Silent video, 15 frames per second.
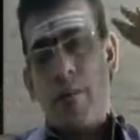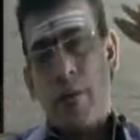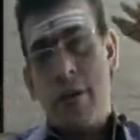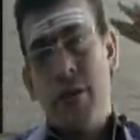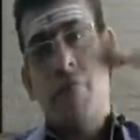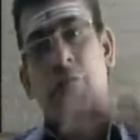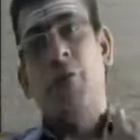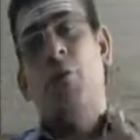
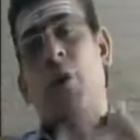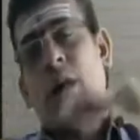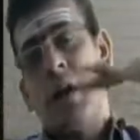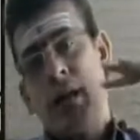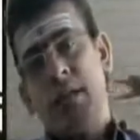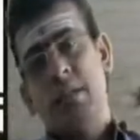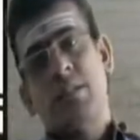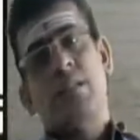if you
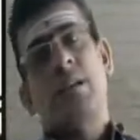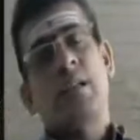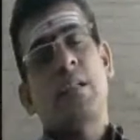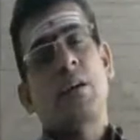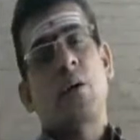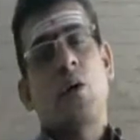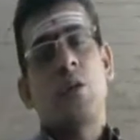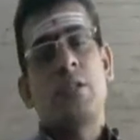understand
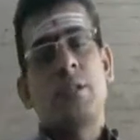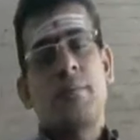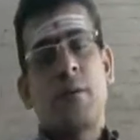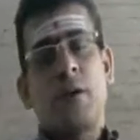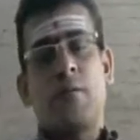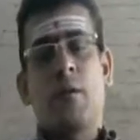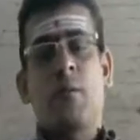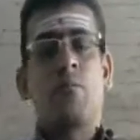the concept
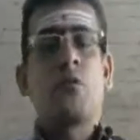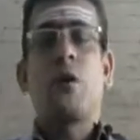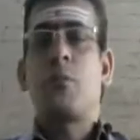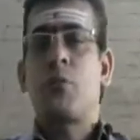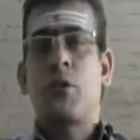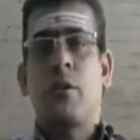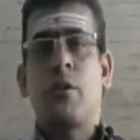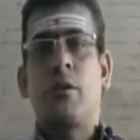of
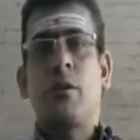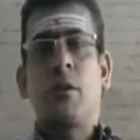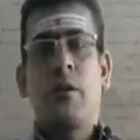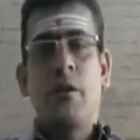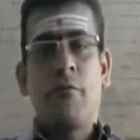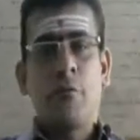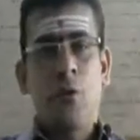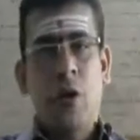absorption,
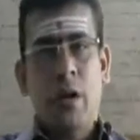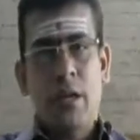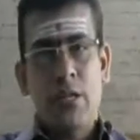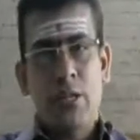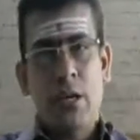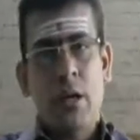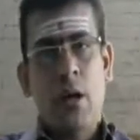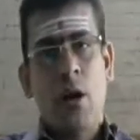if you
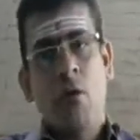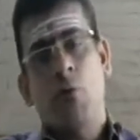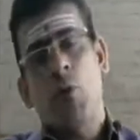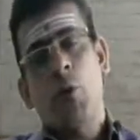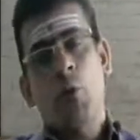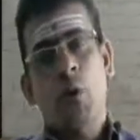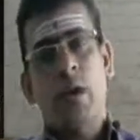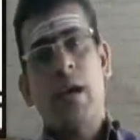understand how do
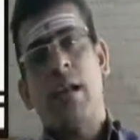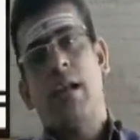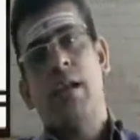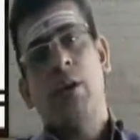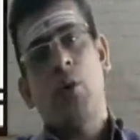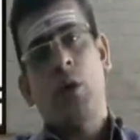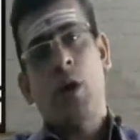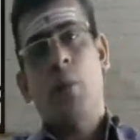you calculate
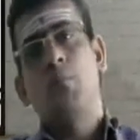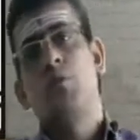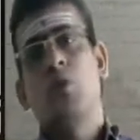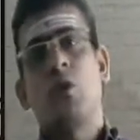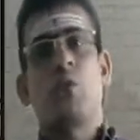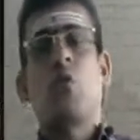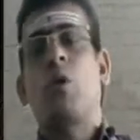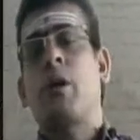your
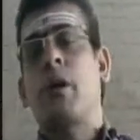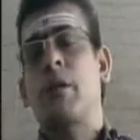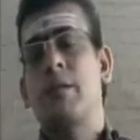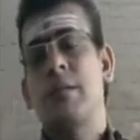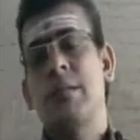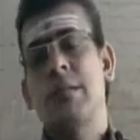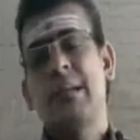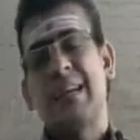absorbed
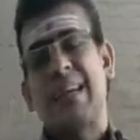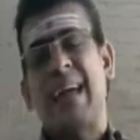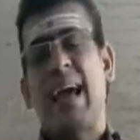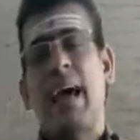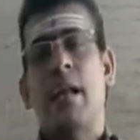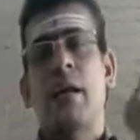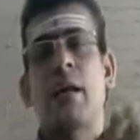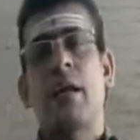overheads,
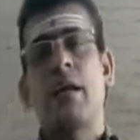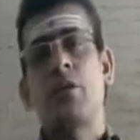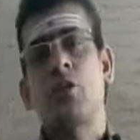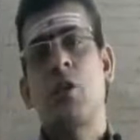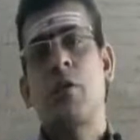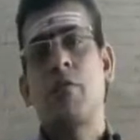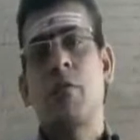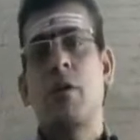calculation
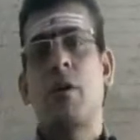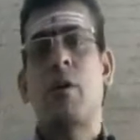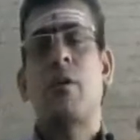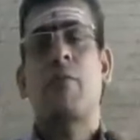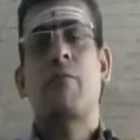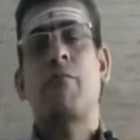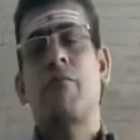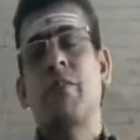of your
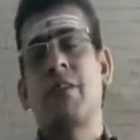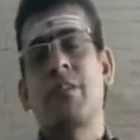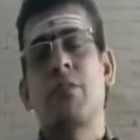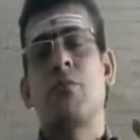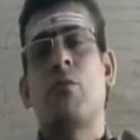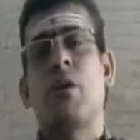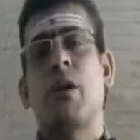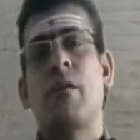fixed
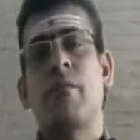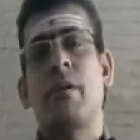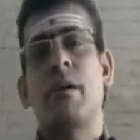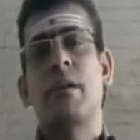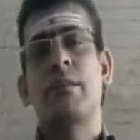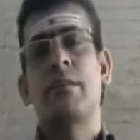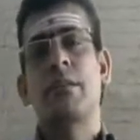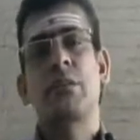overhead
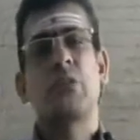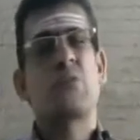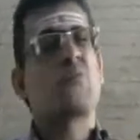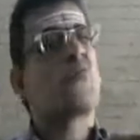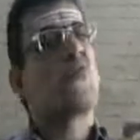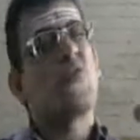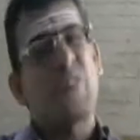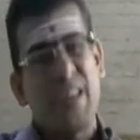variance is
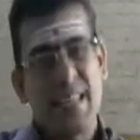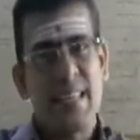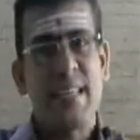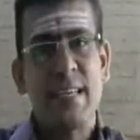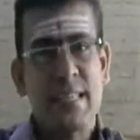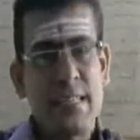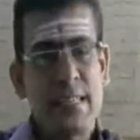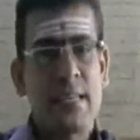very
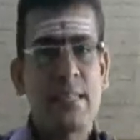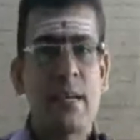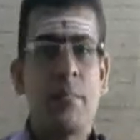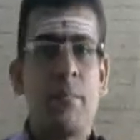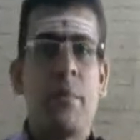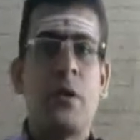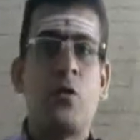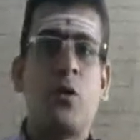easy as
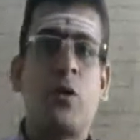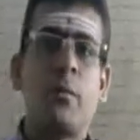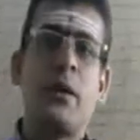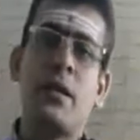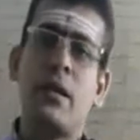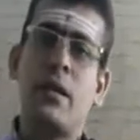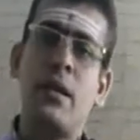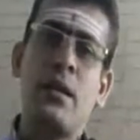compared to your
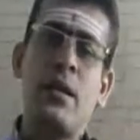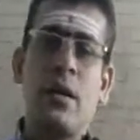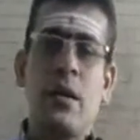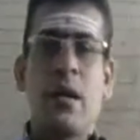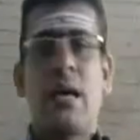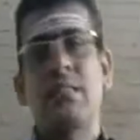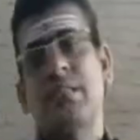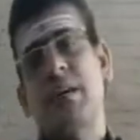material,
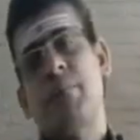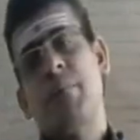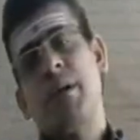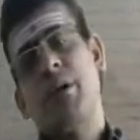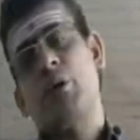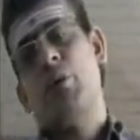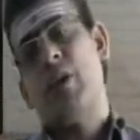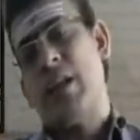as compared
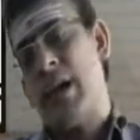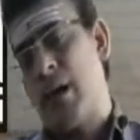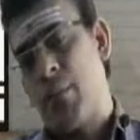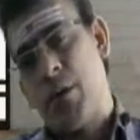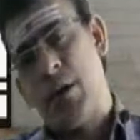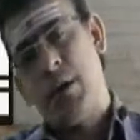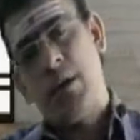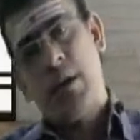to your
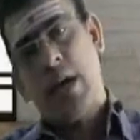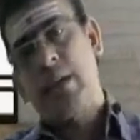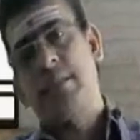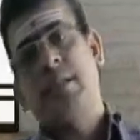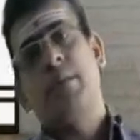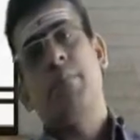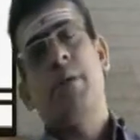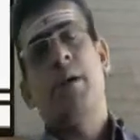labor, as
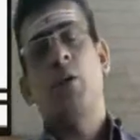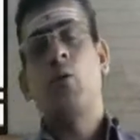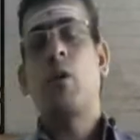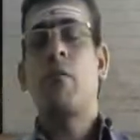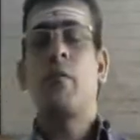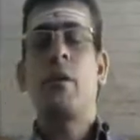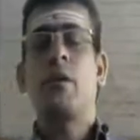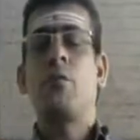compared to your
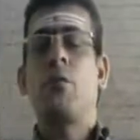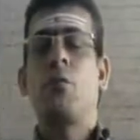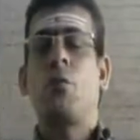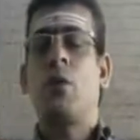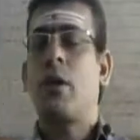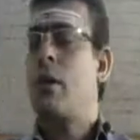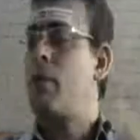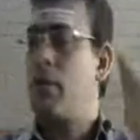variable
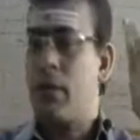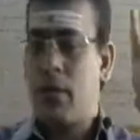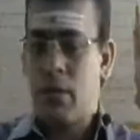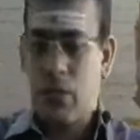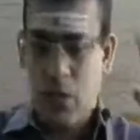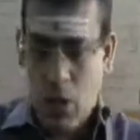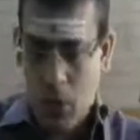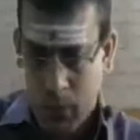overhead
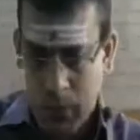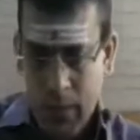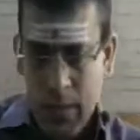variance. Now,